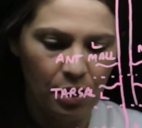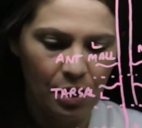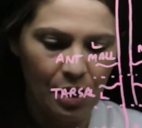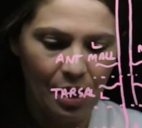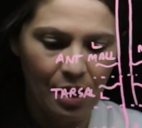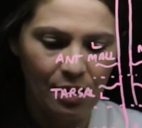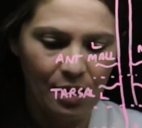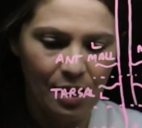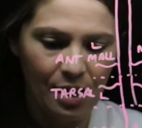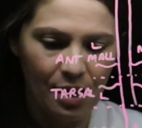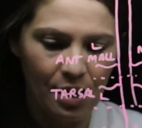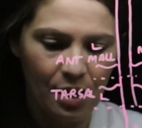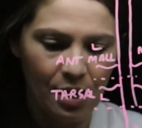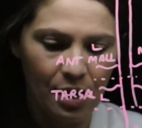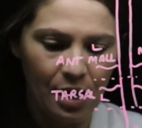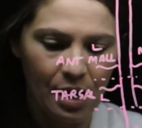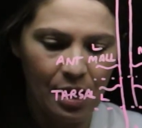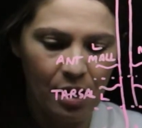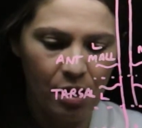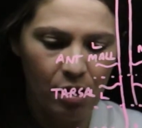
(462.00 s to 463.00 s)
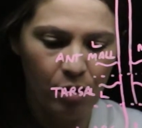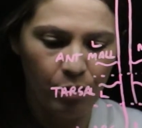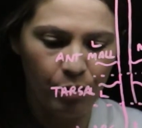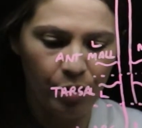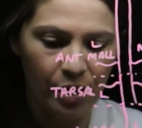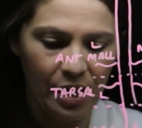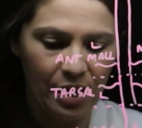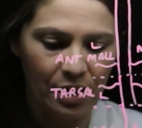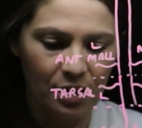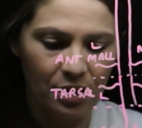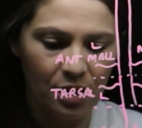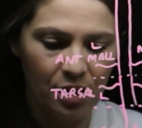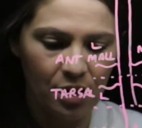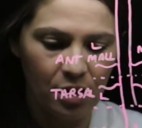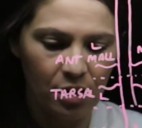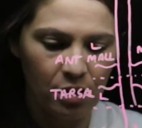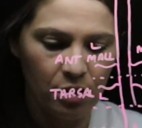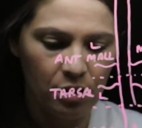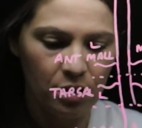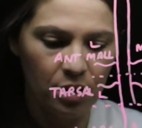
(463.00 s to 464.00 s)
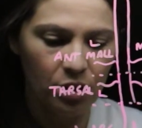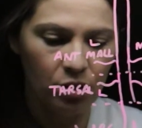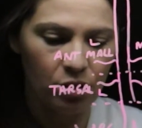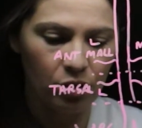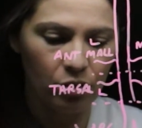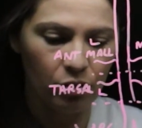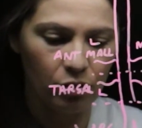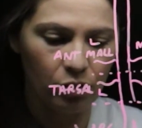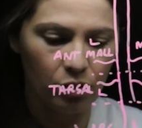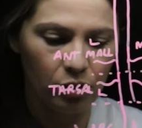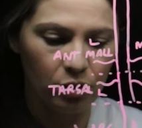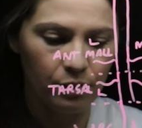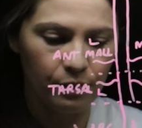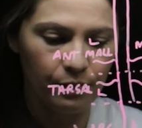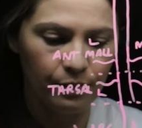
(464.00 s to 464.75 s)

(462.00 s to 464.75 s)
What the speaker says: and then our plantar digitals.